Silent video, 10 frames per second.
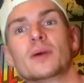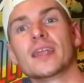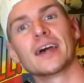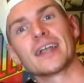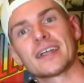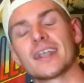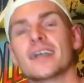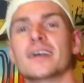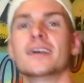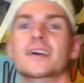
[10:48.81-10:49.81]
but like,
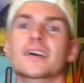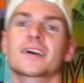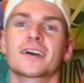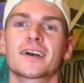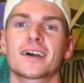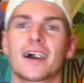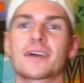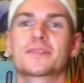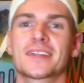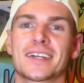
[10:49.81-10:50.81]

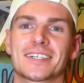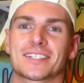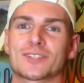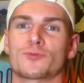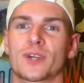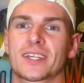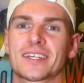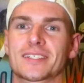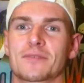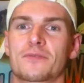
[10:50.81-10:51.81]
I feel like it just really
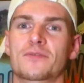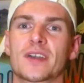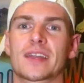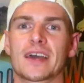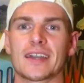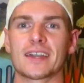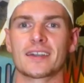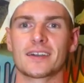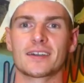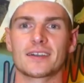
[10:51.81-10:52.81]
doesn't fit.
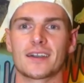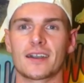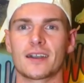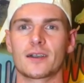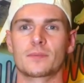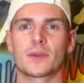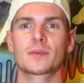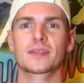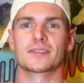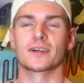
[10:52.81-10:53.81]
Like,
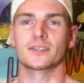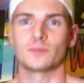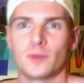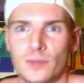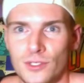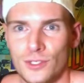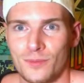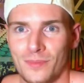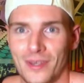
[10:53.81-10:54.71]
maybe it does, maybe it's just